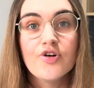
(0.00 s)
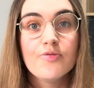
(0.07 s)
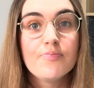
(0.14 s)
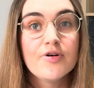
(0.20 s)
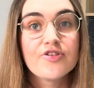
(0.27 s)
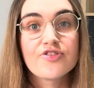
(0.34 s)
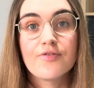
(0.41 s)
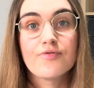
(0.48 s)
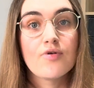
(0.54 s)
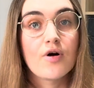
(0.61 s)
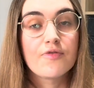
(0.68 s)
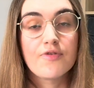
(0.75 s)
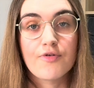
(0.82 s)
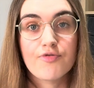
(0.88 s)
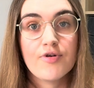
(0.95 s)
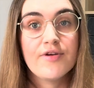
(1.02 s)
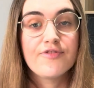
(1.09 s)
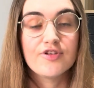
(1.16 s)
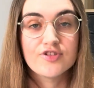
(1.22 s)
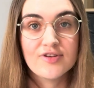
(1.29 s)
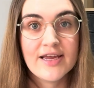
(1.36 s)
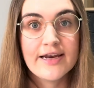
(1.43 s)
a bunch of work for free
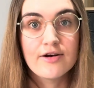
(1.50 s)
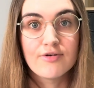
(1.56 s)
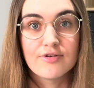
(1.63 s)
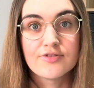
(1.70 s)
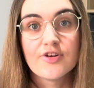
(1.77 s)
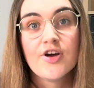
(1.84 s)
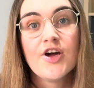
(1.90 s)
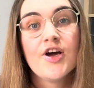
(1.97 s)
for the landlord,